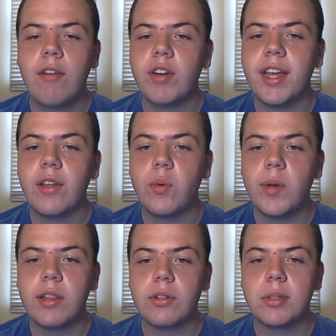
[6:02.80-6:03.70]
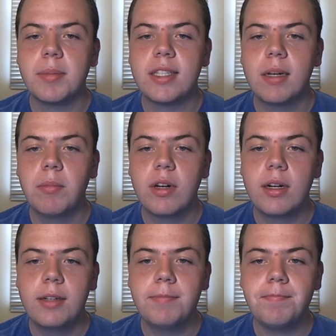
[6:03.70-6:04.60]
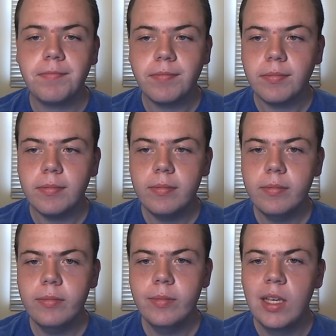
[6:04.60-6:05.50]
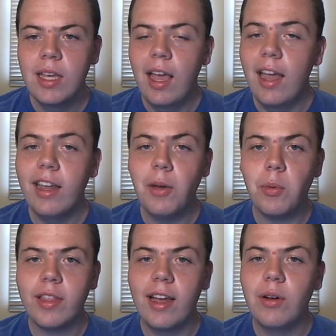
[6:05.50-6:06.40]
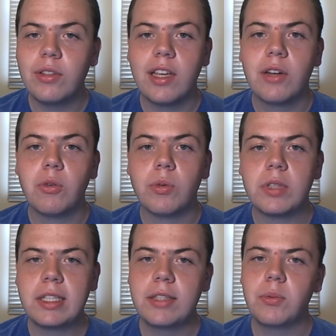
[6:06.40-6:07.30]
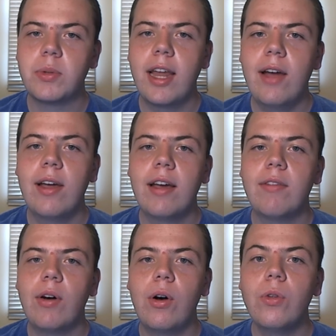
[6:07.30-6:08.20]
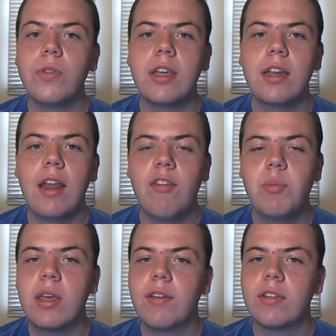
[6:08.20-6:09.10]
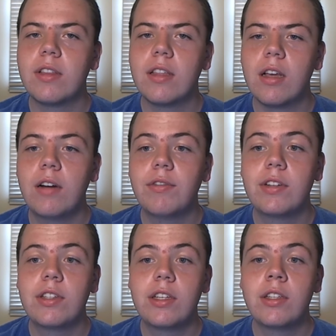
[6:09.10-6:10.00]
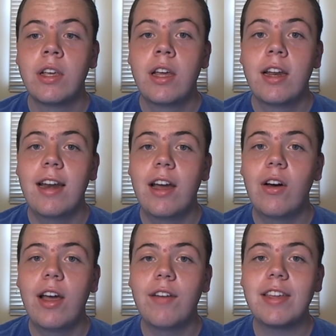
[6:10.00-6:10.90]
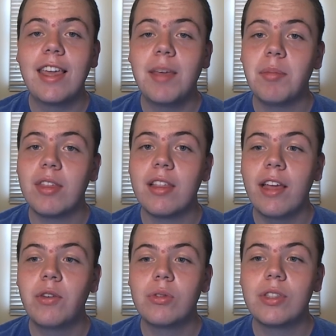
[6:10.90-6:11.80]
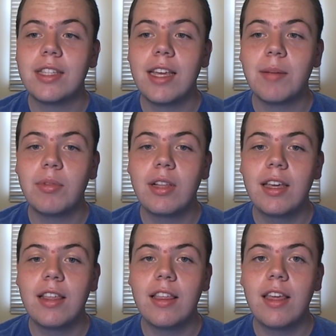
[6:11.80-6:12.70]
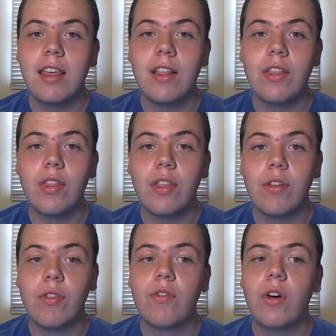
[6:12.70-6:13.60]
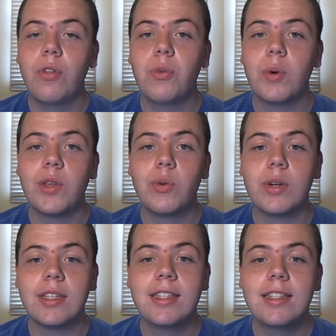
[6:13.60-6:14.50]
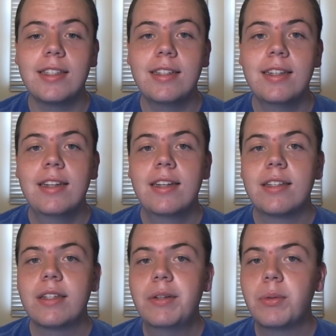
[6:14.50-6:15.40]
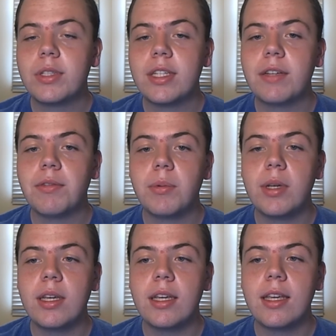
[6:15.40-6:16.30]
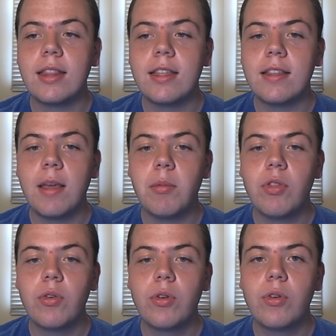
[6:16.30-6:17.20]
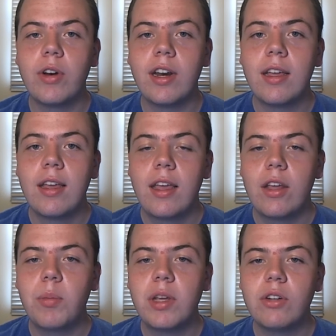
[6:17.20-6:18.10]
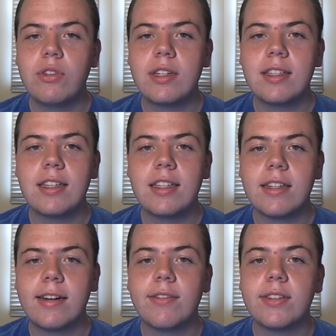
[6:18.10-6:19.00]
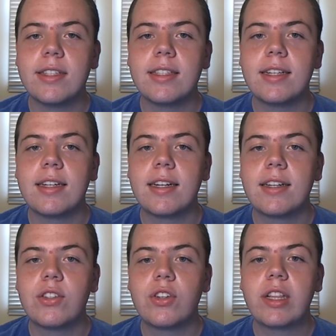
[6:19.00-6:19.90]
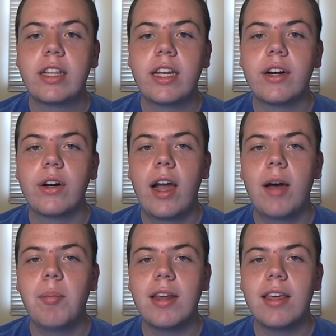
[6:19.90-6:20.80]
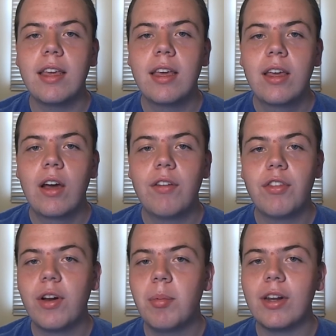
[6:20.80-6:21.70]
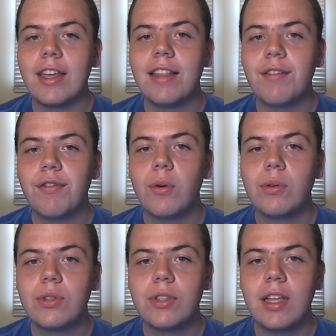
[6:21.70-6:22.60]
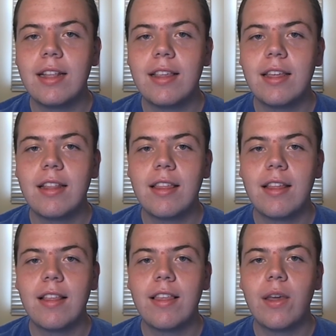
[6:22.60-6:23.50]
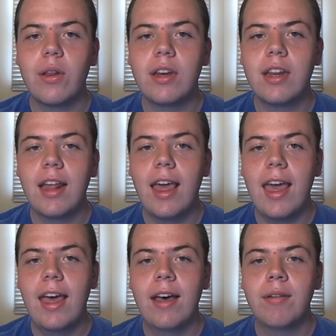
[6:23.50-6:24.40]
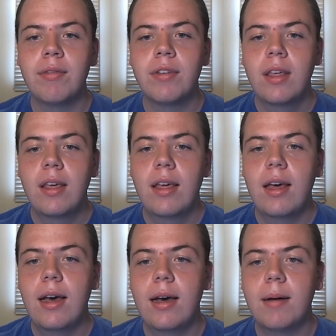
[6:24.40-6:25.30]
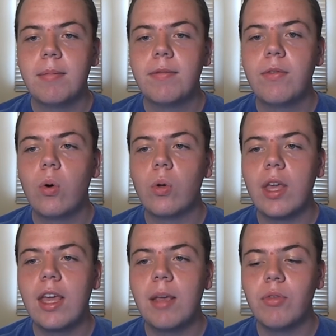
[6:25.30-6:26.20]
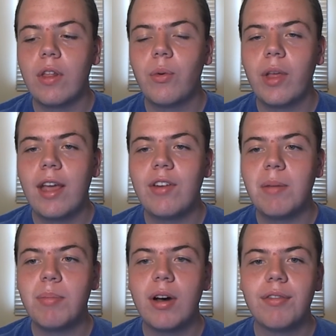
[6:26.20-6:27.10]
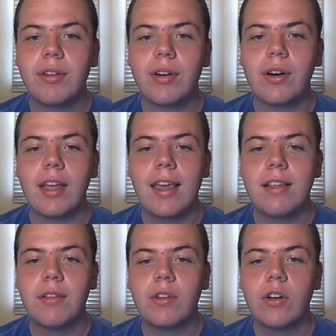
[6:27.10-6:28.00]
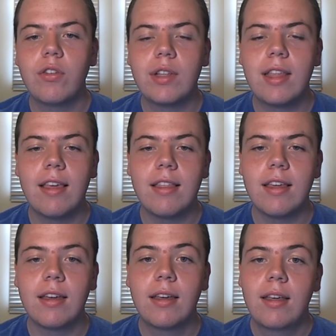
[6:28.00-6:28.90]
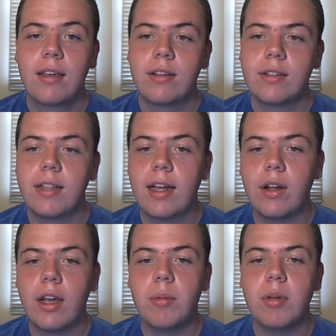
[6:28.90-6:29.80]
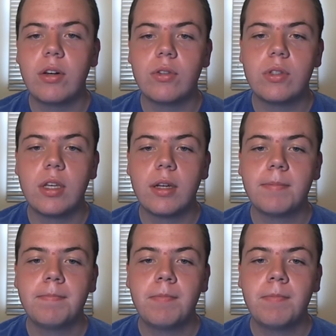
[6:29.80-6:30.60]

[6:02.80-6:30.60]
every day of the week. There should be something on. And yeah, with that schedule release, we now have all 10 FBF conferences now have games scheduled to take place in the fall 2020 season. So we'll see if we get these games through, and it'll be interesting to see these conferences that kind of started later, how many, if they're able to get full slates in since they didn't have full games, or they don't really have any buffer in case of COVID testing. So that'll kind of be interesting.